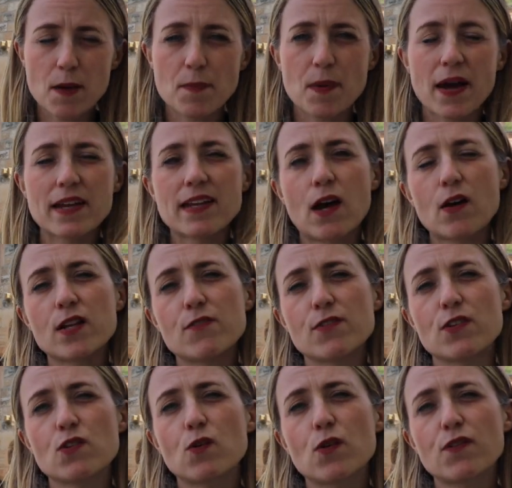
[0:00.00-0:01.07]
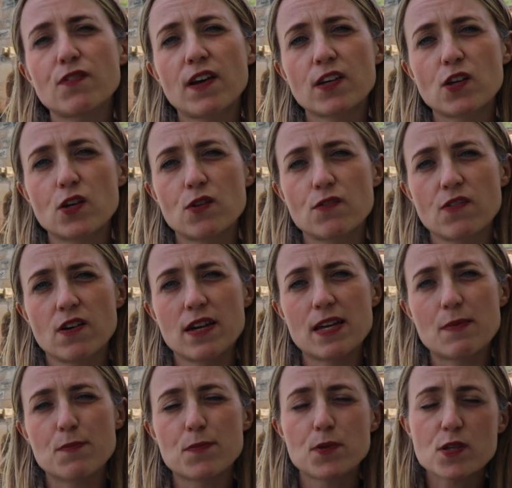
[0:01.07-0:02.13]
but I now live in North Vancouver
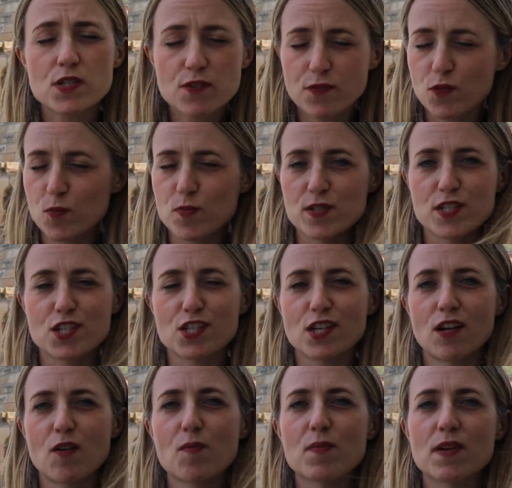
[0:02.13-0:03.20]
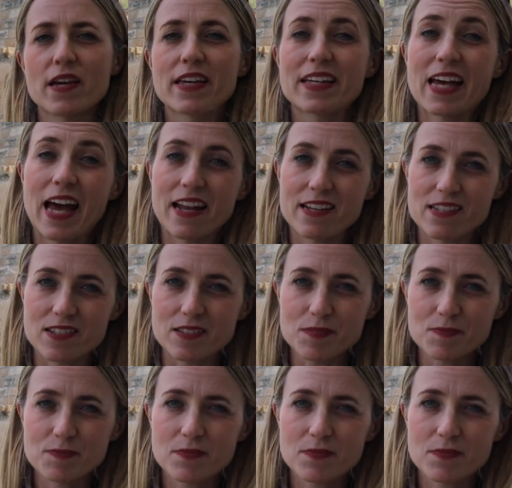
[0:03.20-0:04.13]
in beautiful British Columbia in Canada.